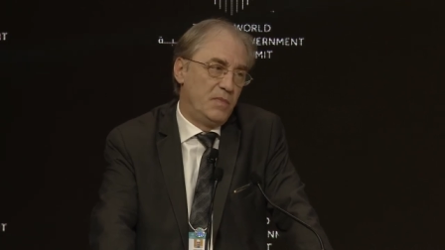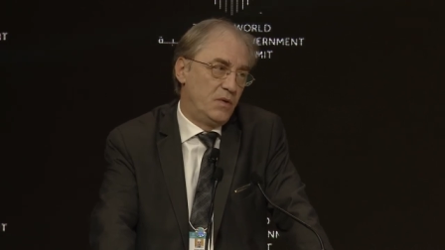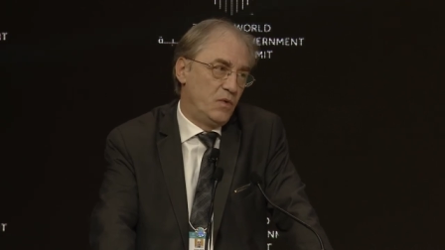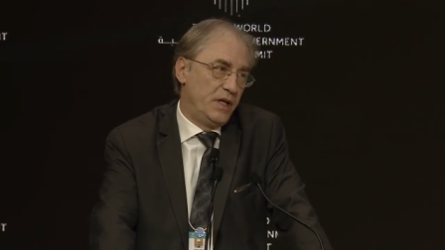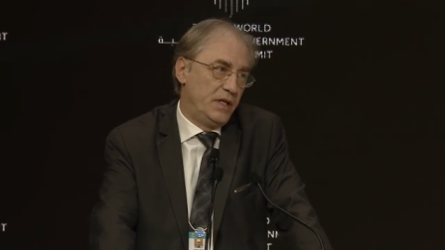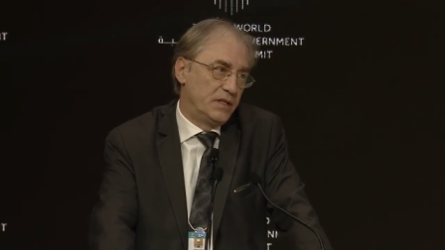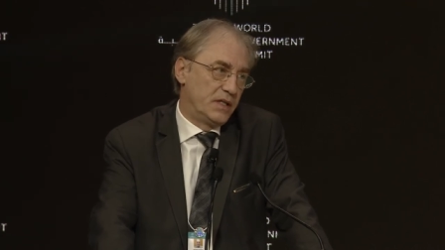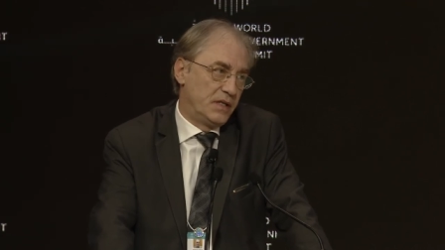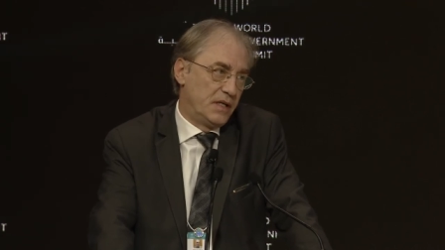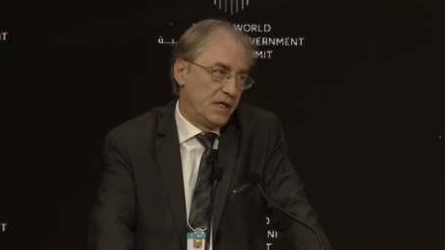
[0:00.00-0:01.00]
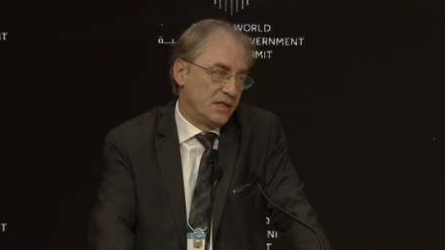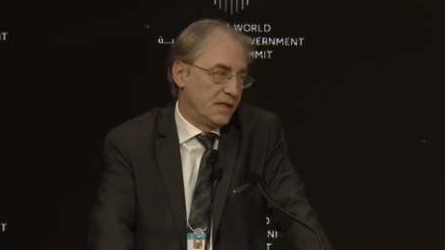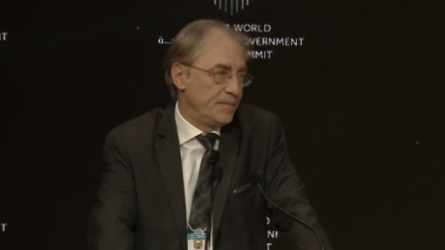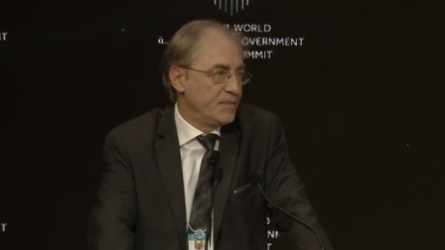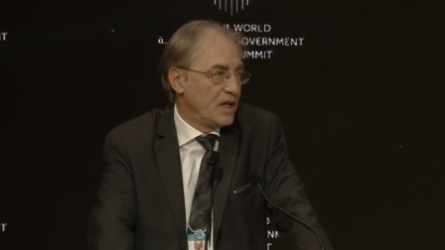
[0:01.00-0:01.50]
between ESA and
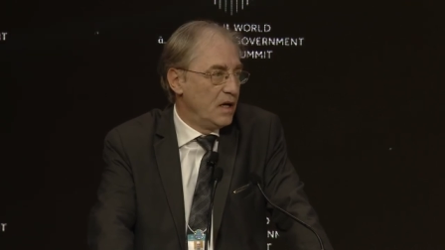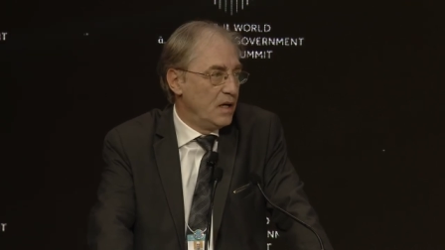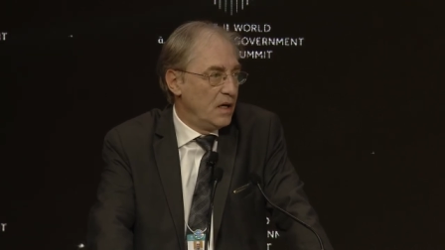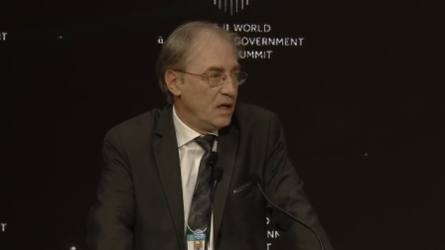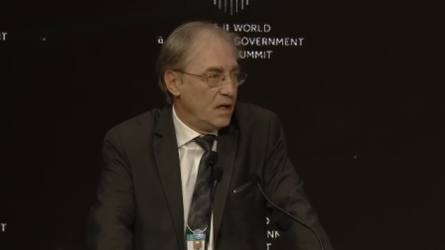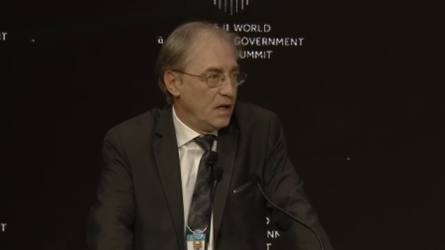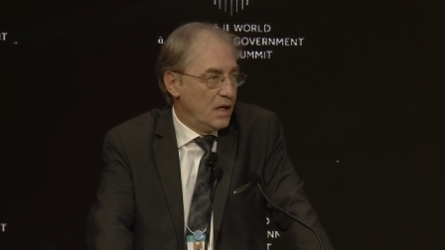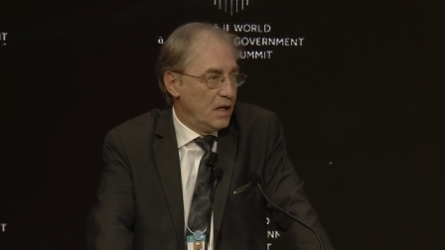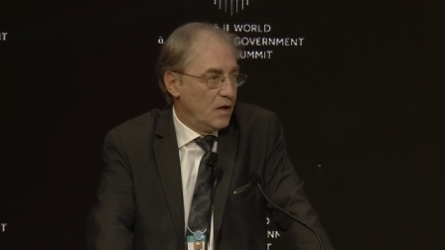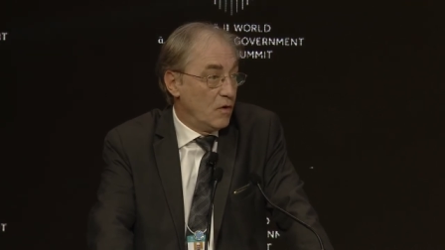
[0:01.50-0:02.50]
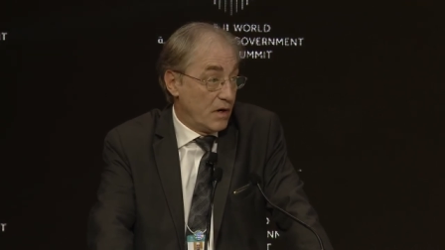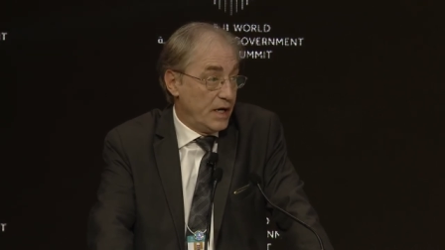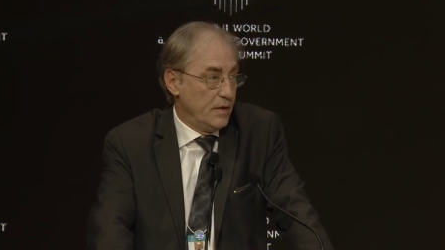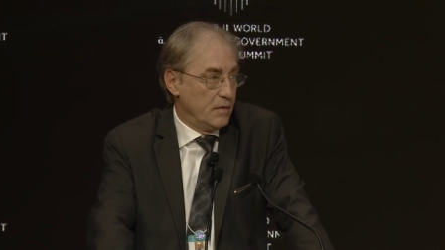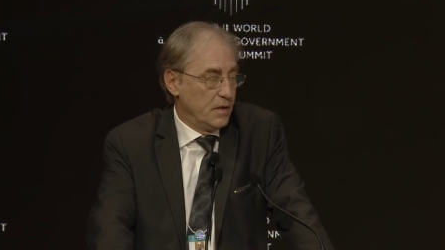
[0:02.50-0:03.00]
NASA,
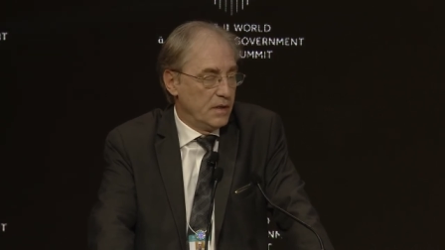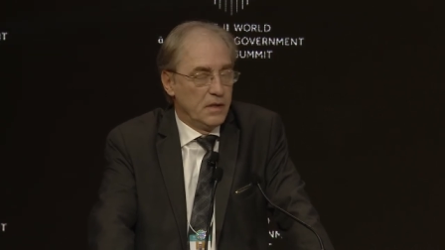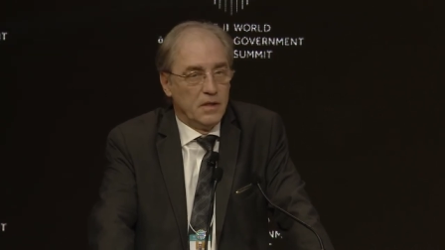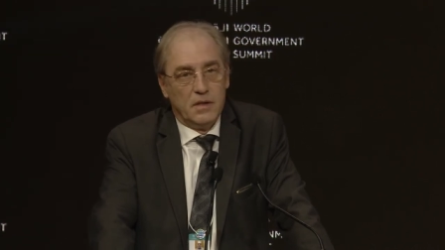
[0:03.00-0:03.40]
Orion,